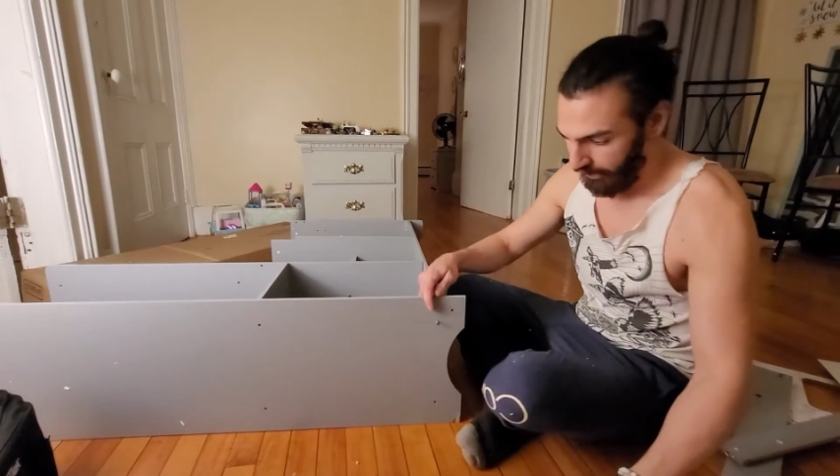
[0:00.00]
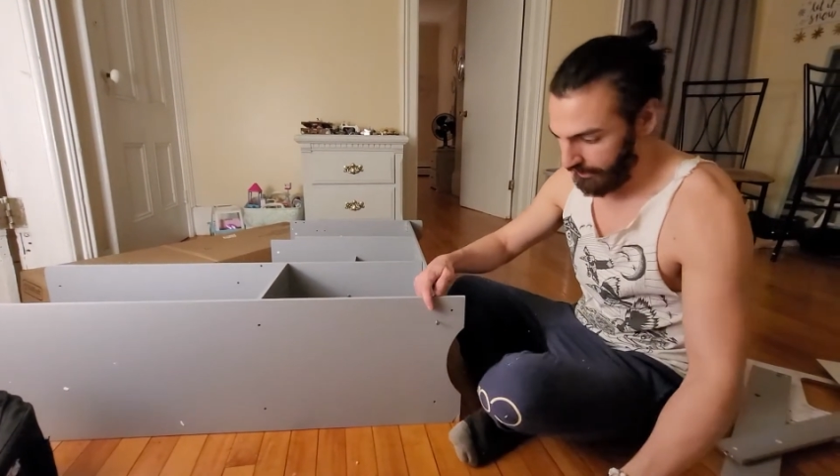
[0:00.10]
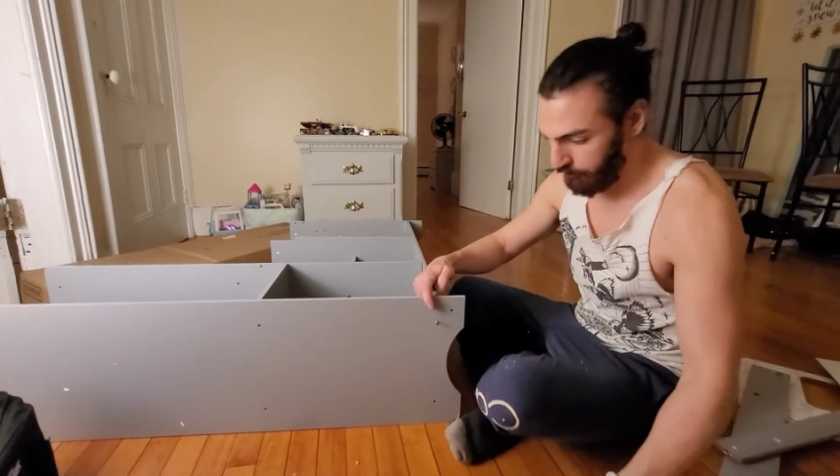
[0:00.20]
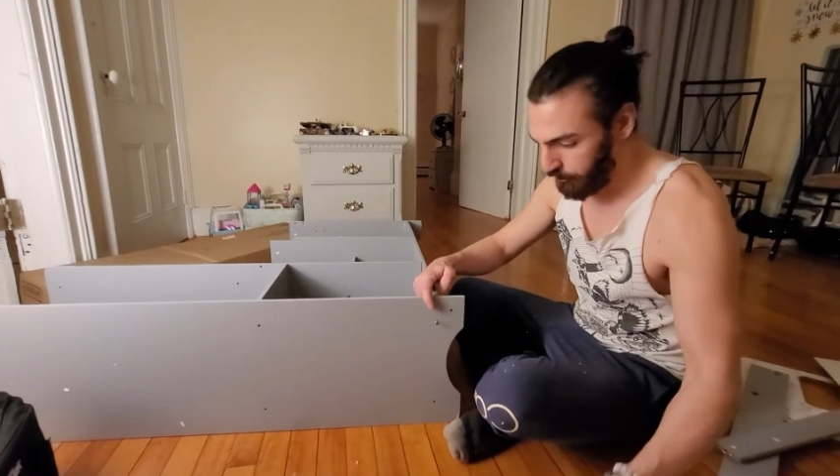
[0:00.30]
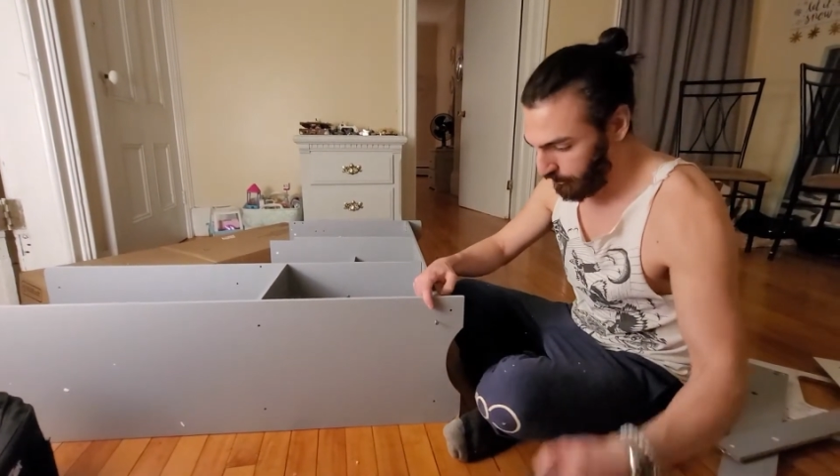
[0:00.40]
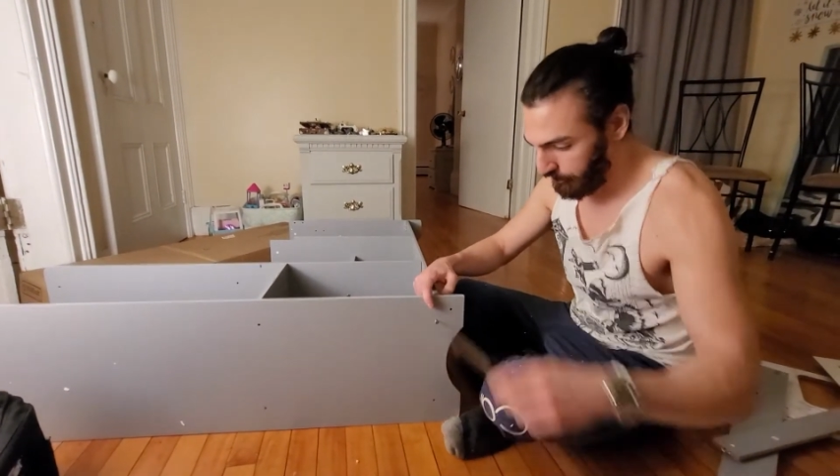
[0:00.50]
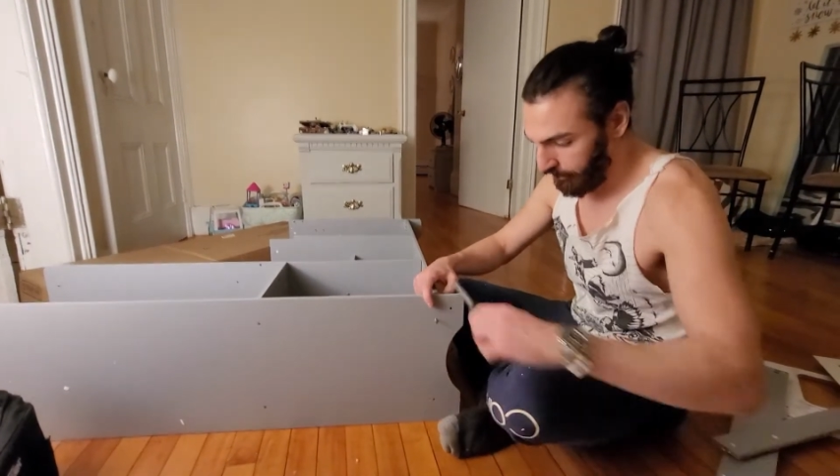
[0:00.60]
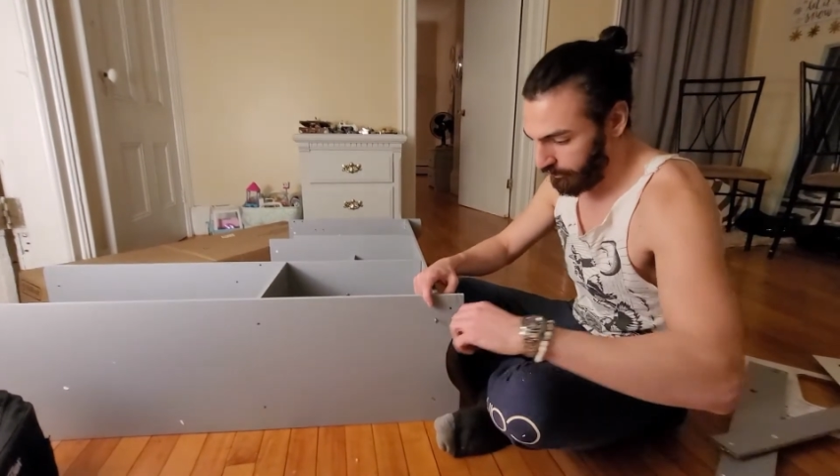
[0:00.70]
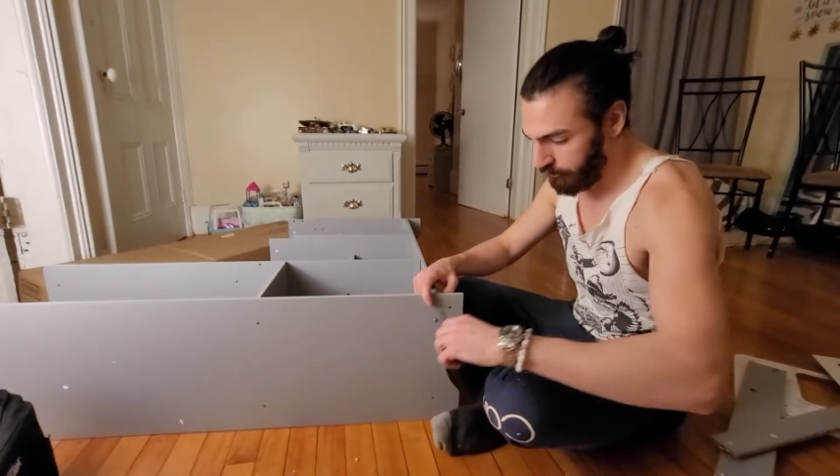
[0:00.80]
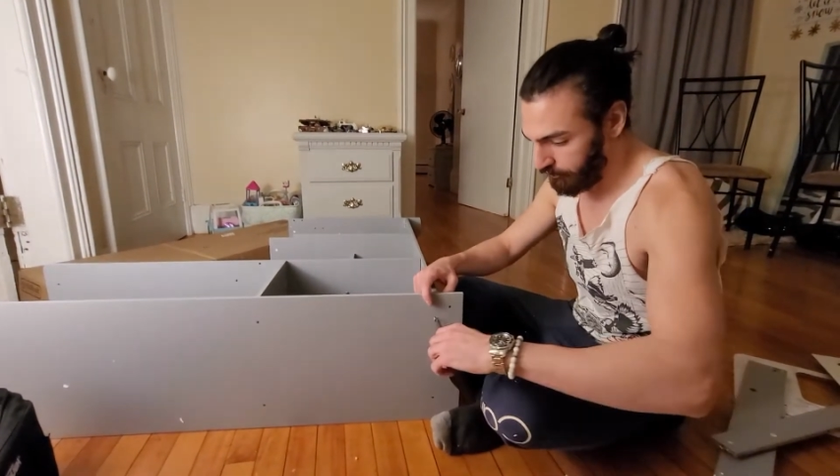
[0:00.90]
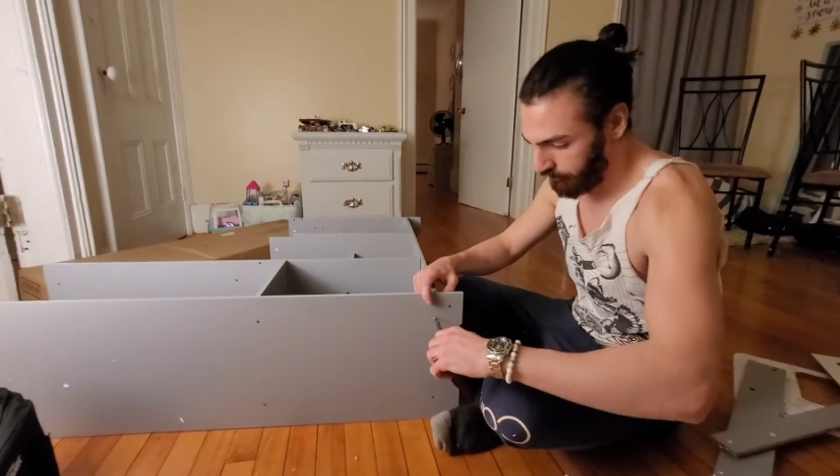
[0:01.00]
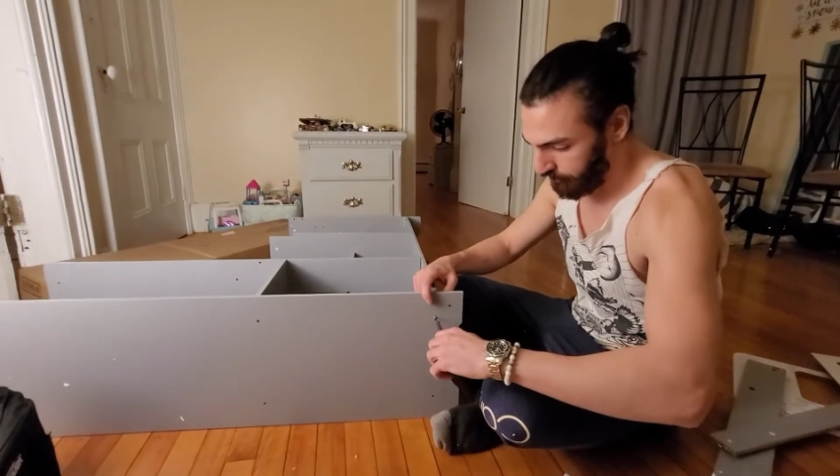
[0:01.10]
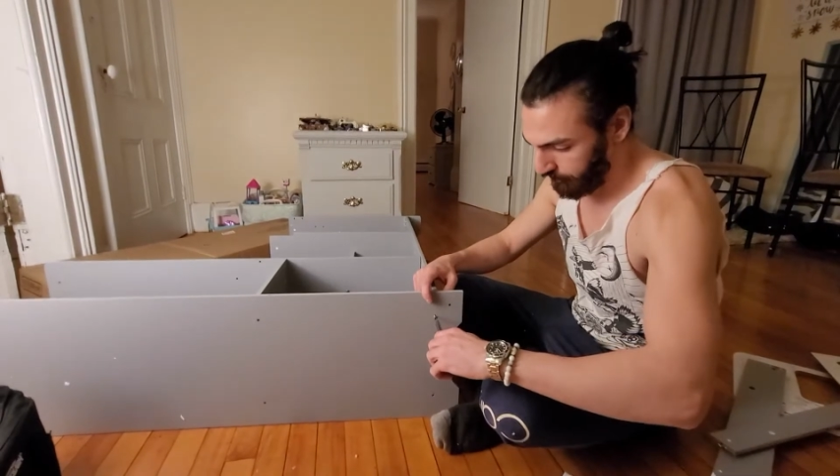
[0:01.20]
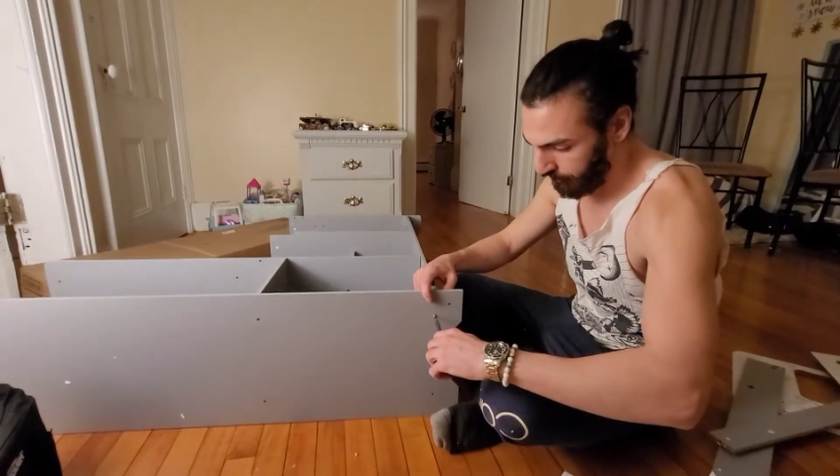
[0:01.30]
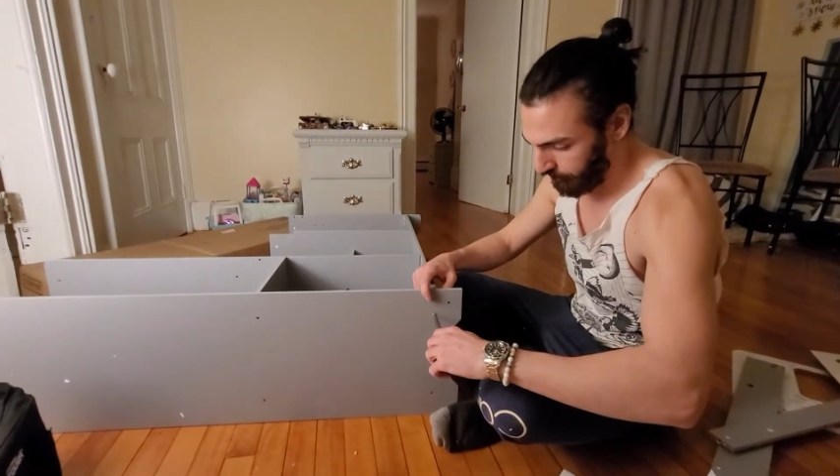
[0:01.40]
I have built engines
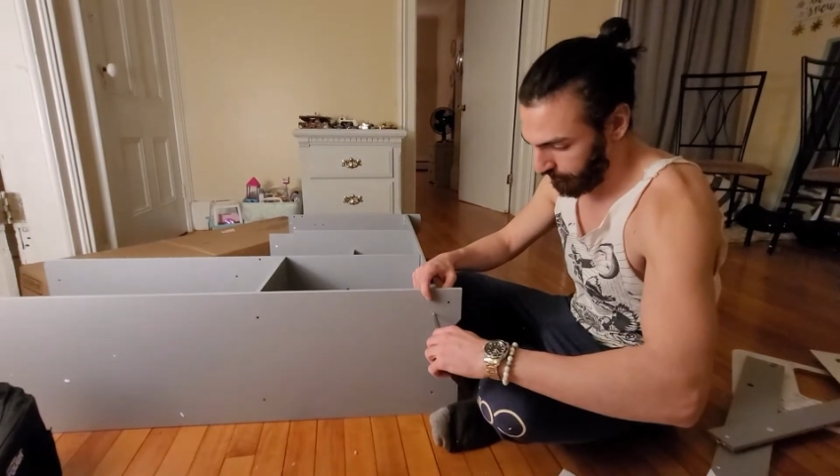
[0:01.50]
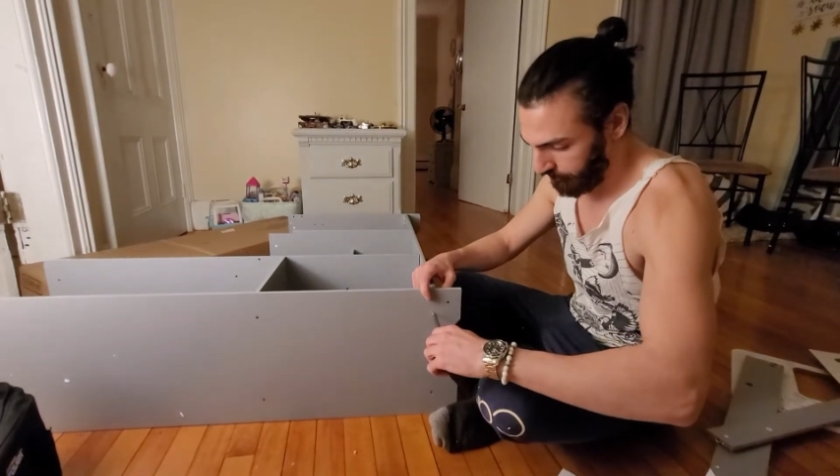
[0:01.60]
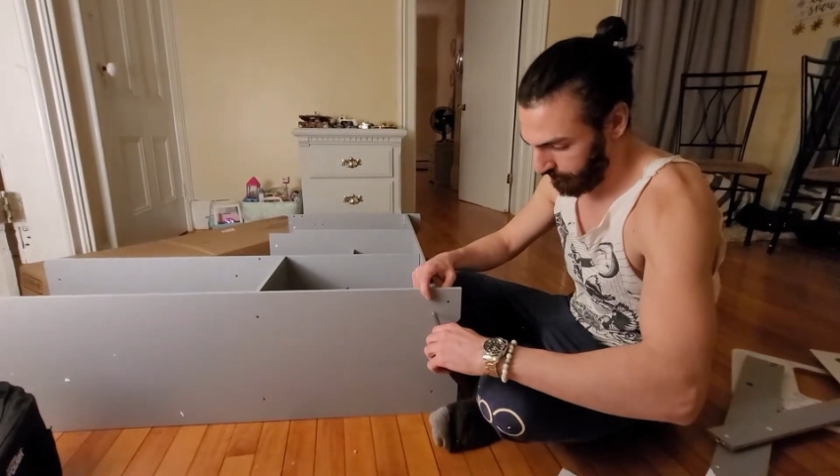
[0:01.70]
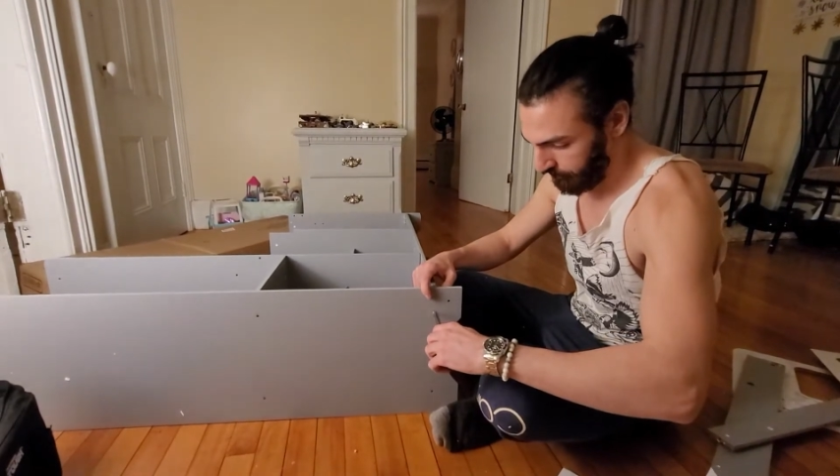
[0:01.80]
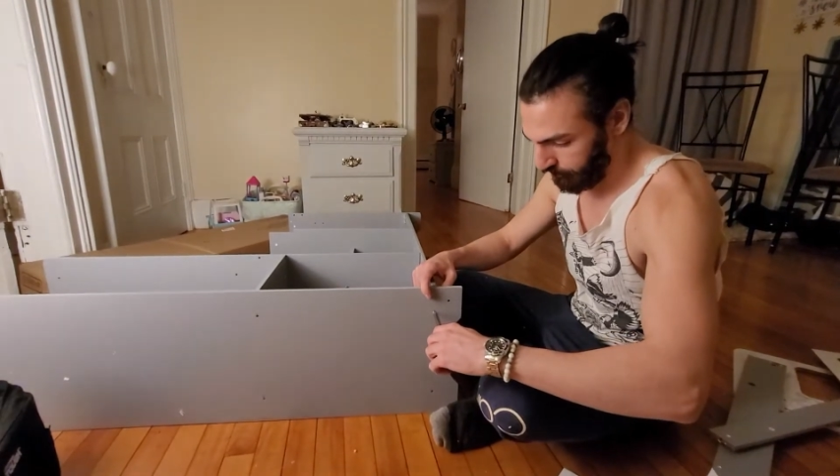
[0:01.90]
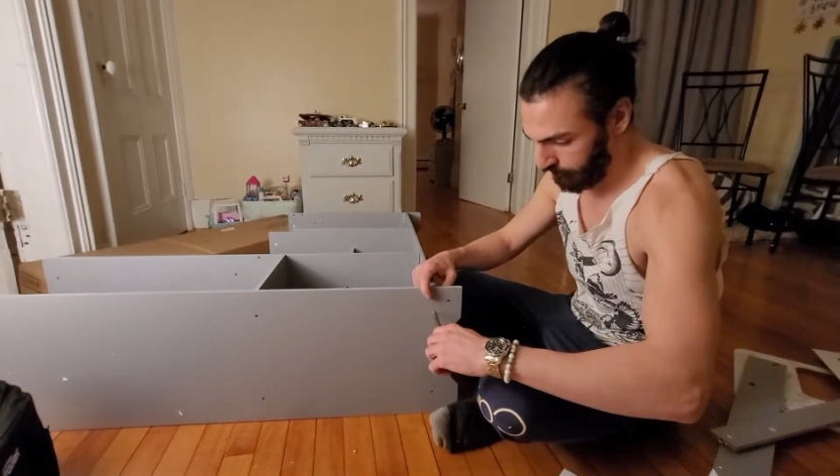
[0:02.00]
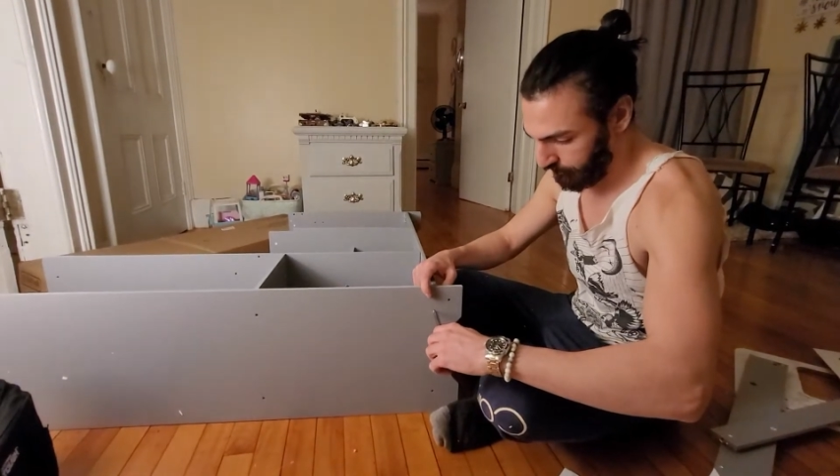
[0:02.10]
easier than this kitchen.